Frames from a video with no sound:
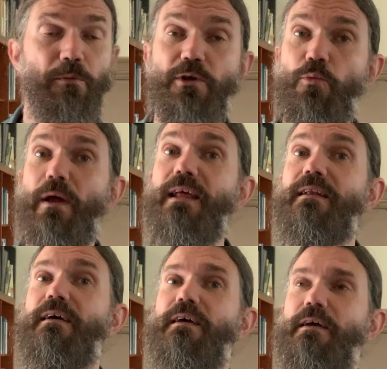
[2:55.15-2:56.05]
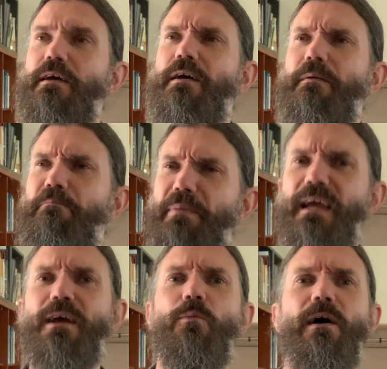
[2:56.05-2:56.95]
And when you went in,
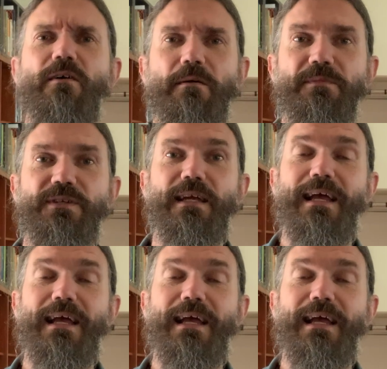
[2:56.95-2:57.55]
big welcomes.